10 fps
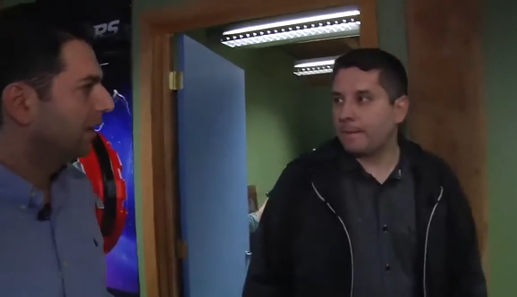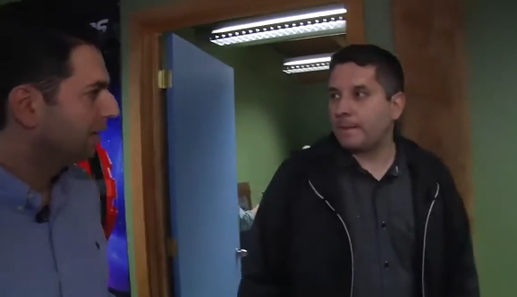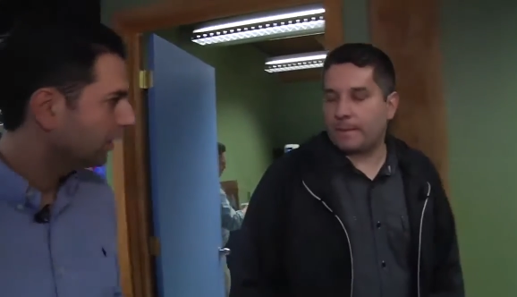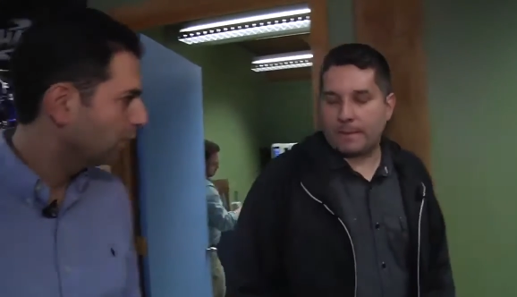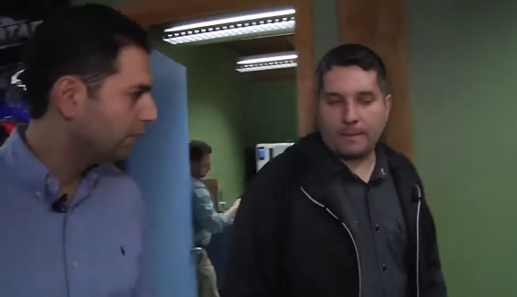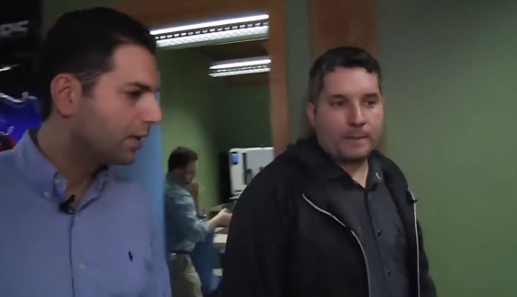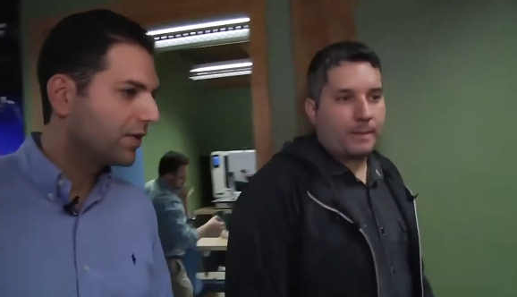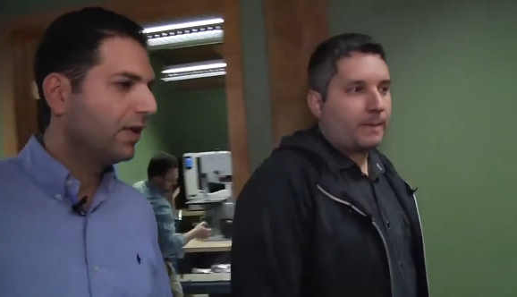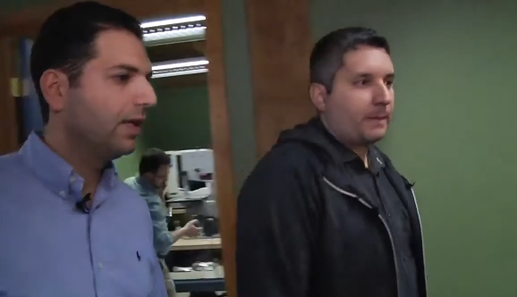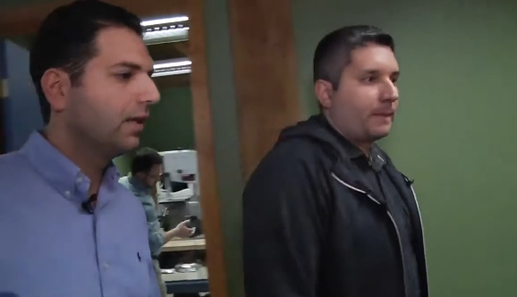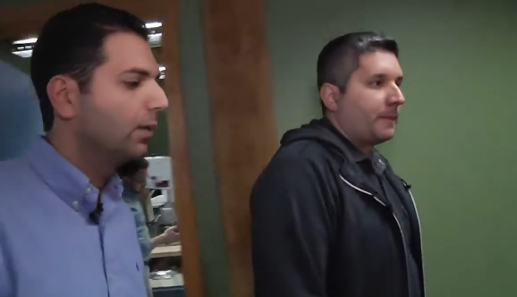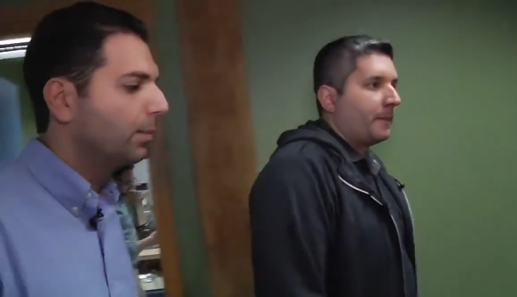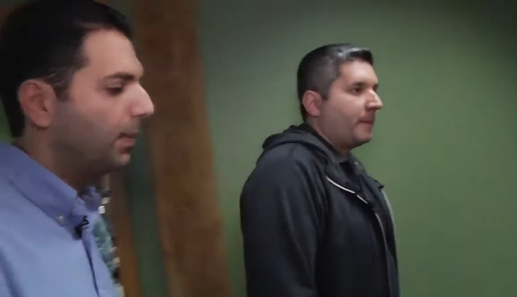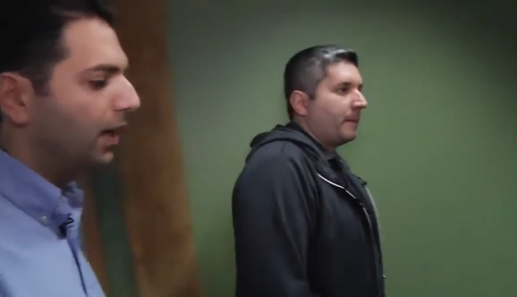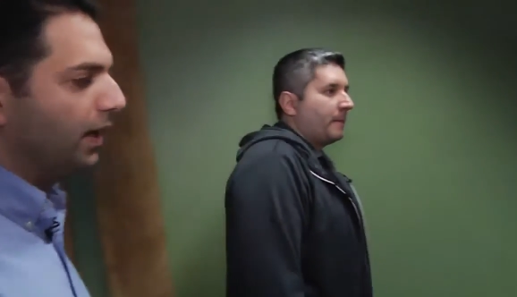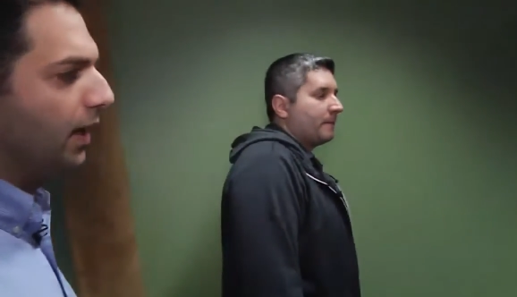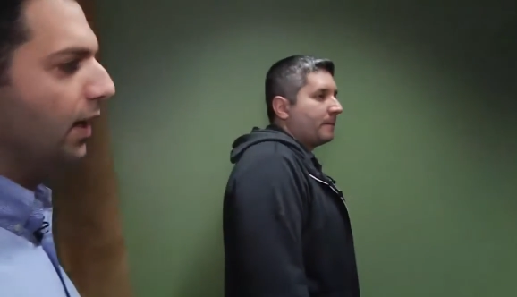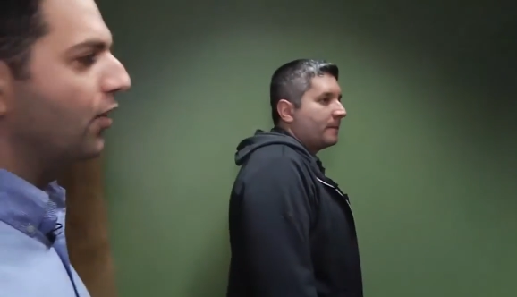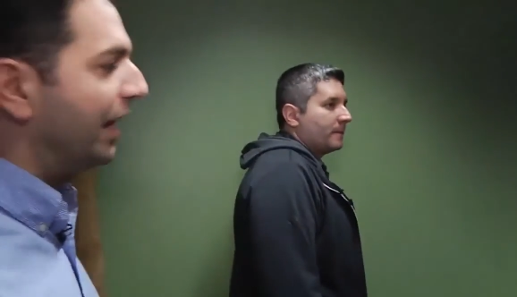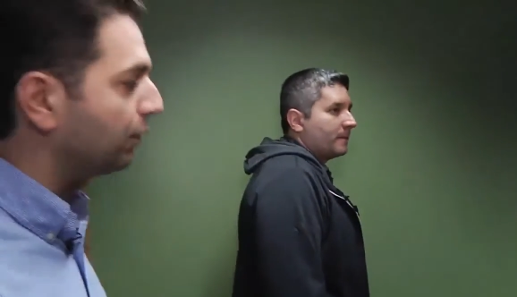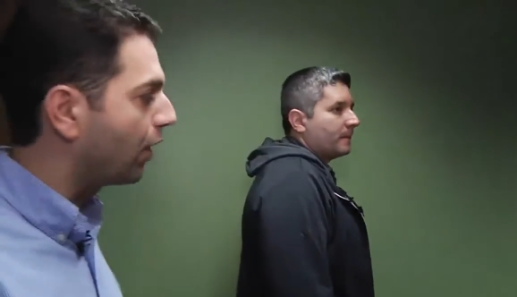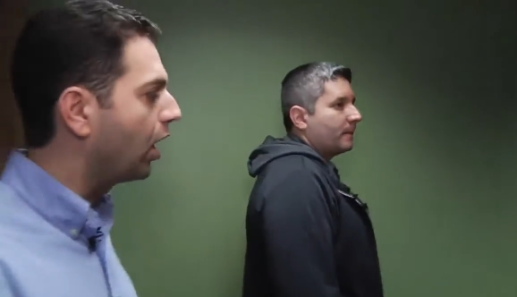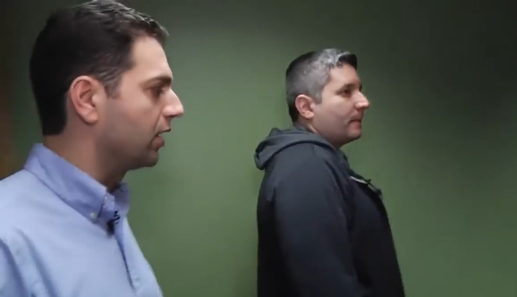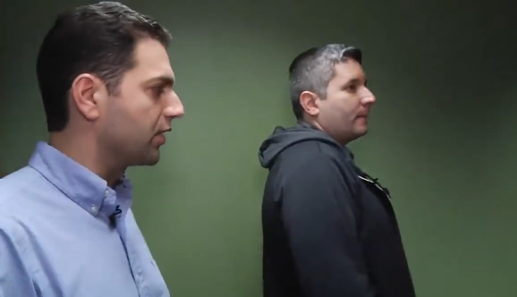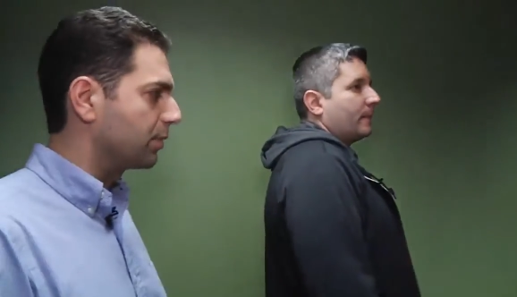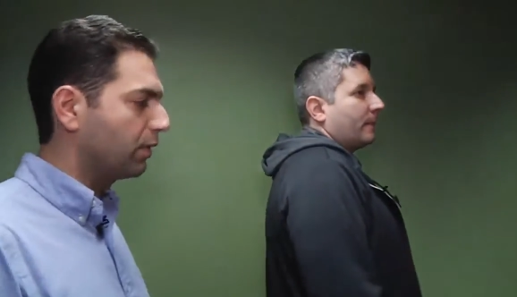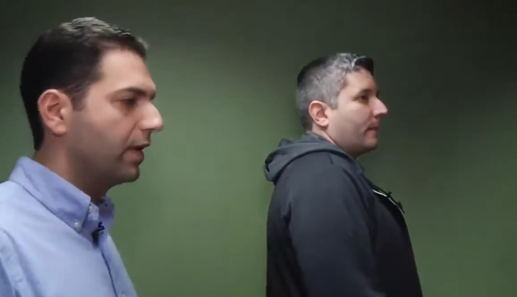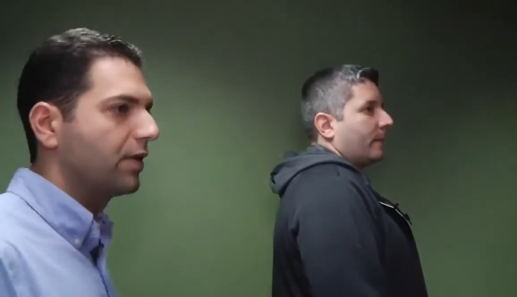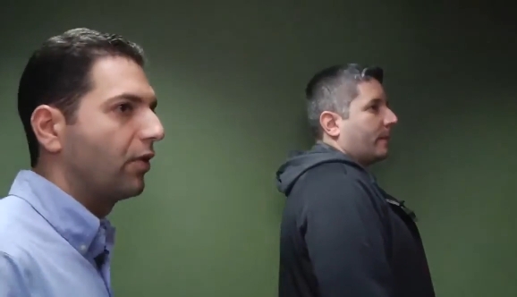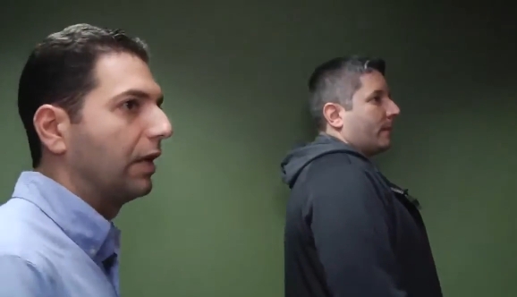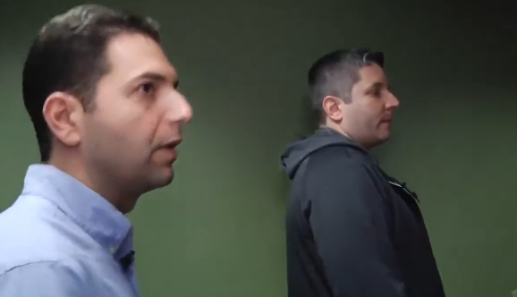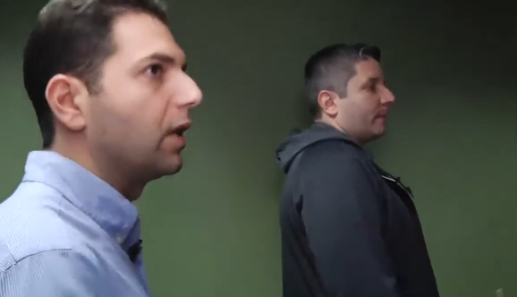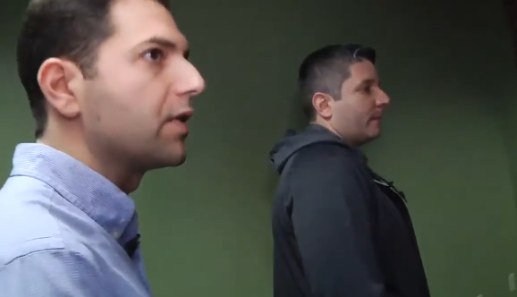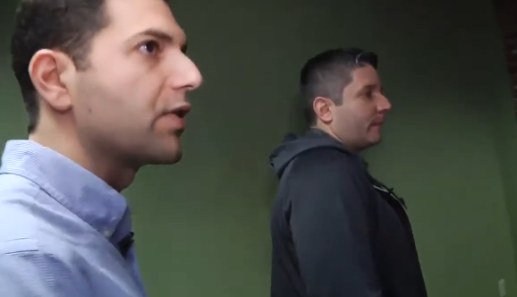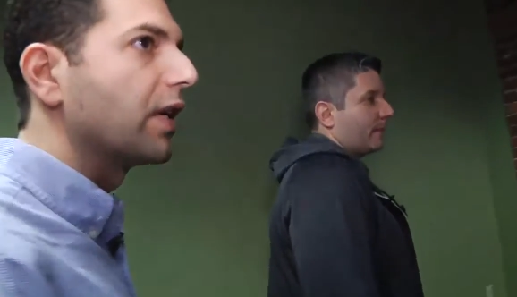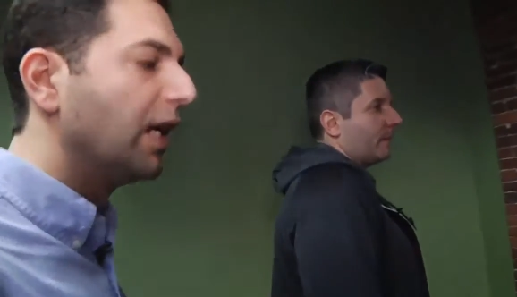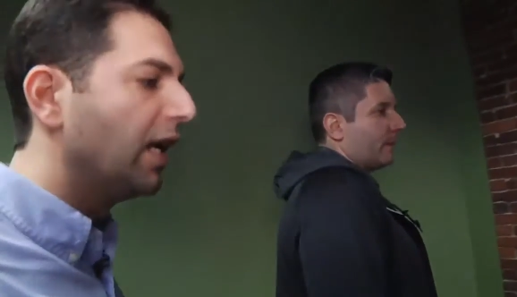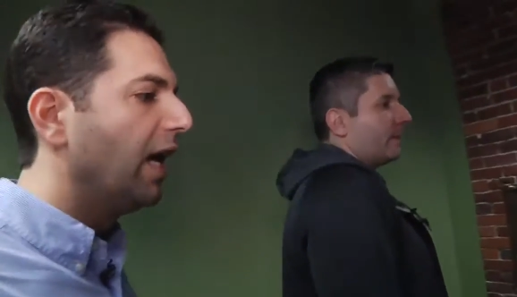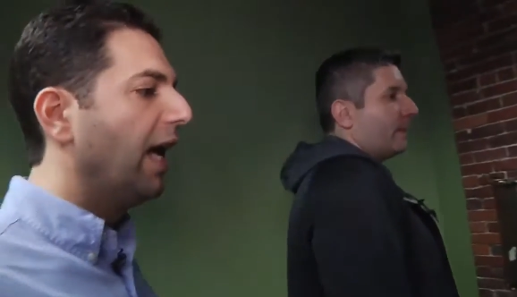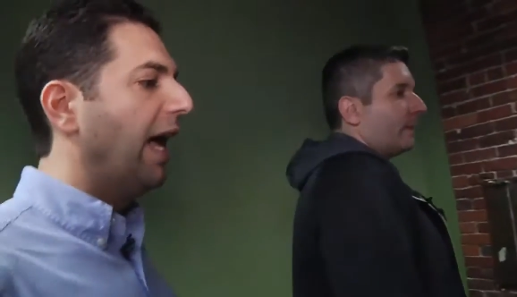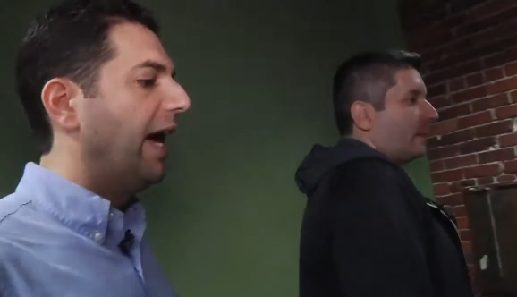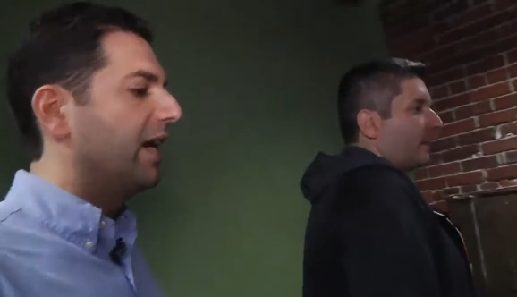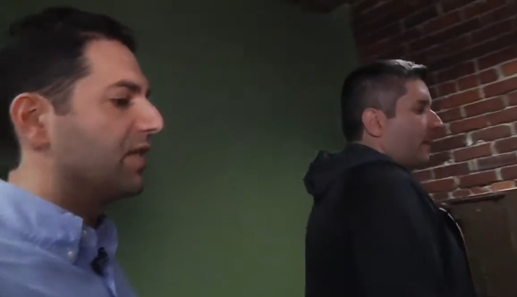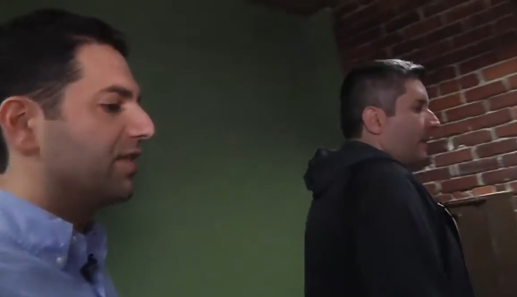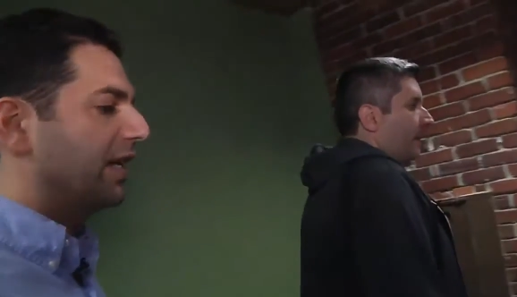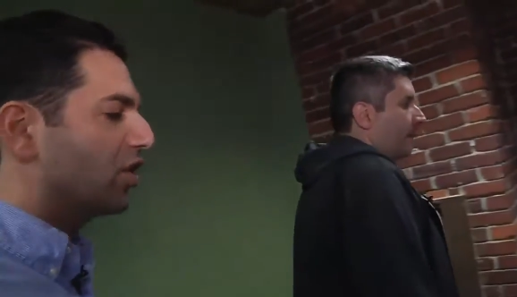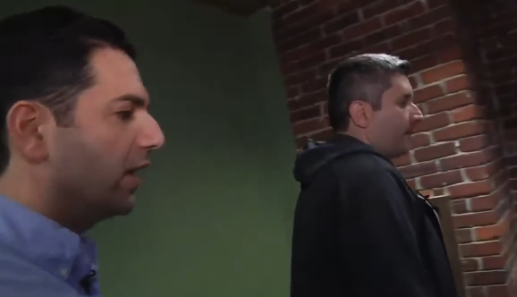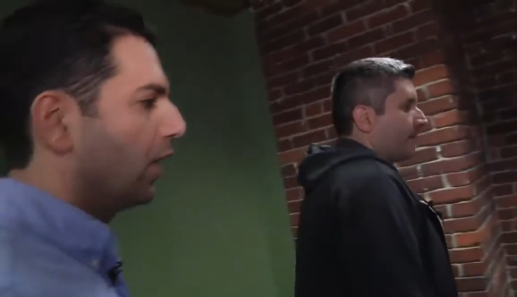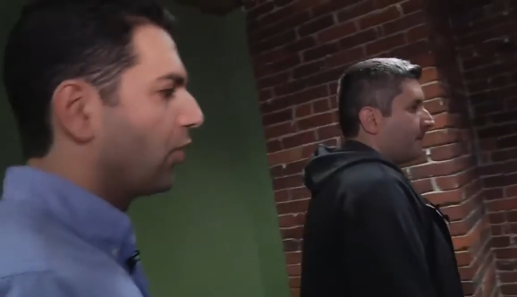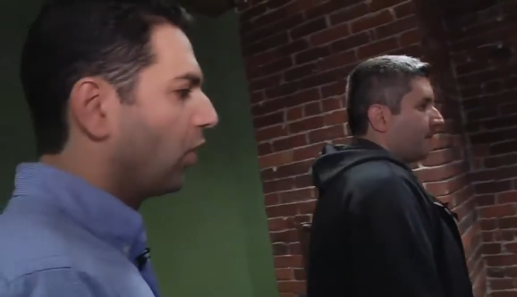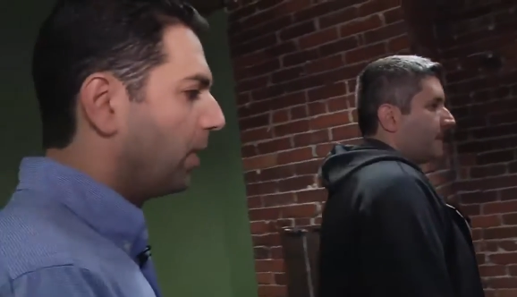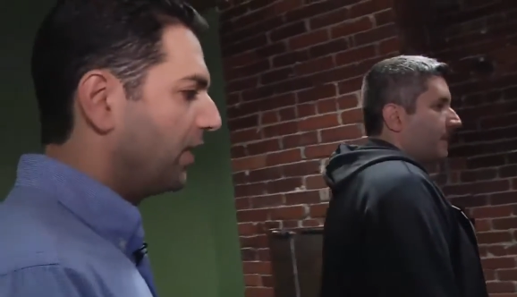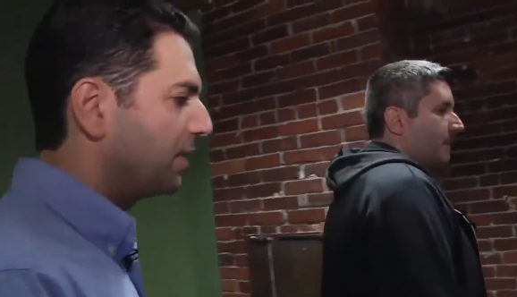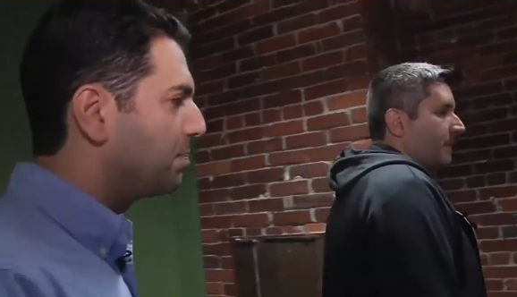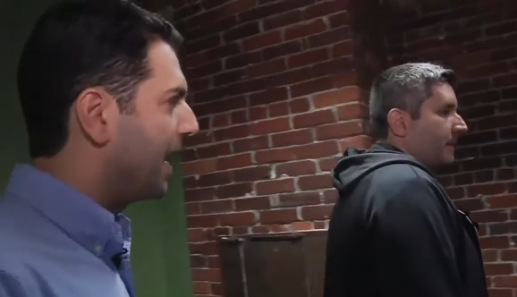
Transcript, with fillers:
Speaker 1: Mellon mm -hmm. University by uh, Ralph Hollis, Professor Ralph Hollis and it's essentially a robot that